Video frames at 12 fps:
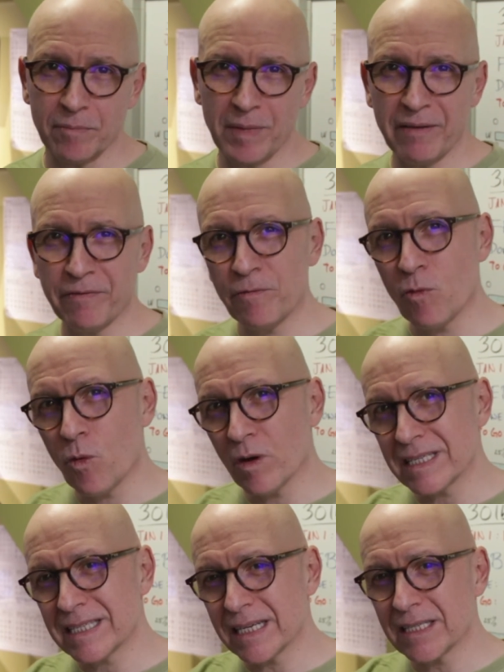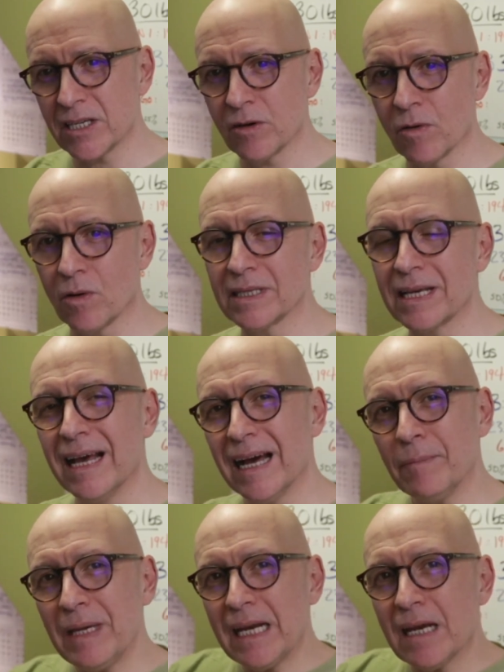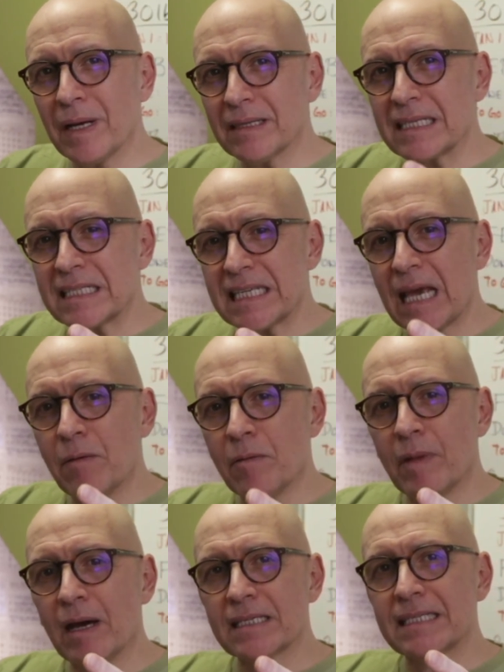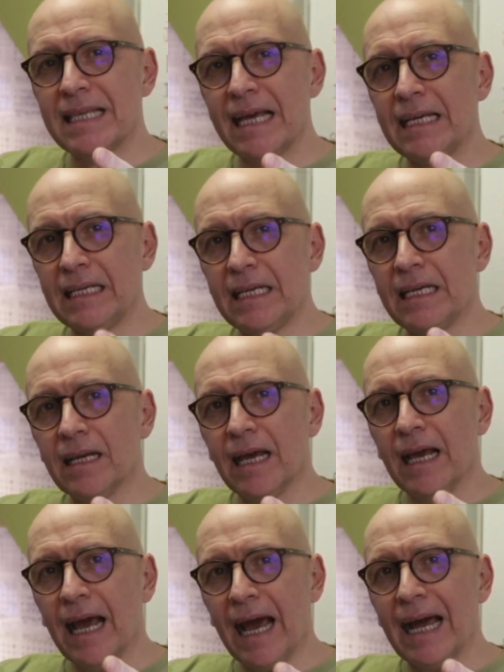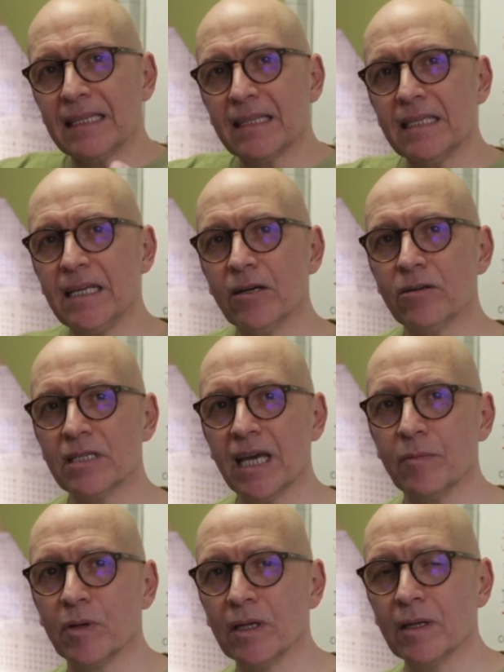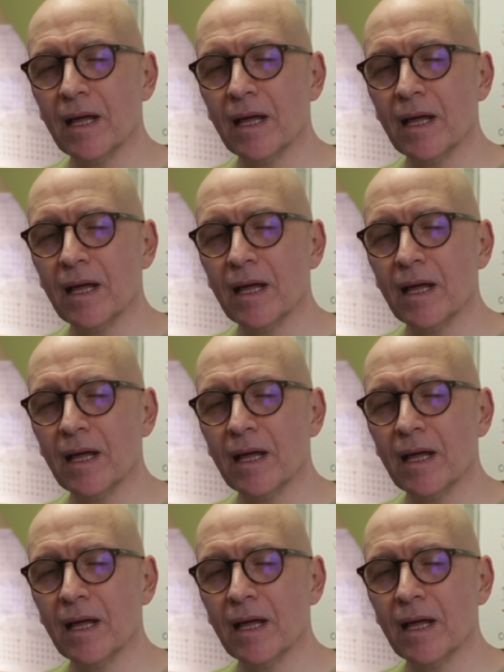My 4- and 6-year-old, I'm eating about the same amount as they eat at the dinner table,